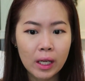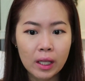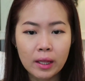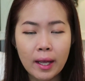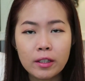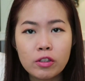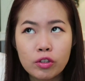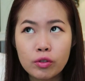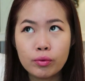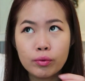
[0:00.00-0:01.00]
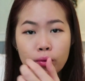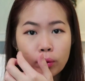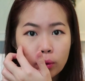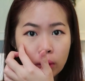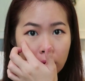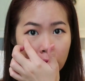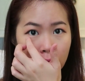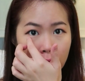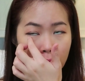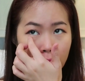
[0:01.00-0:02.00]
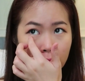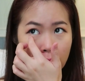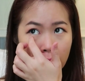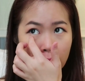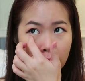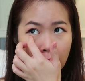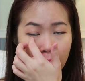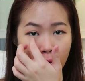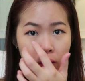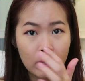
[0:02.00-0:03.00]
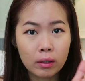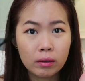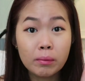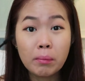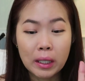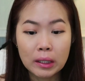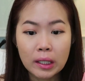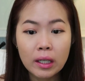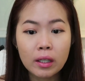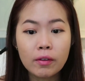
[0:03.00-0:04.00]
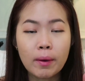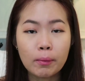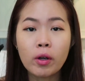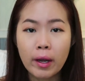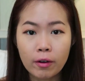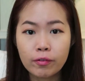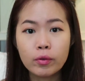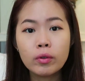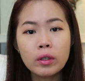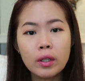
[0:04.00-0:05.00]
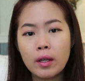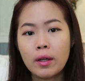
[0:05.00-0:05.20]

it tends to like get on my lid if I'm not careful.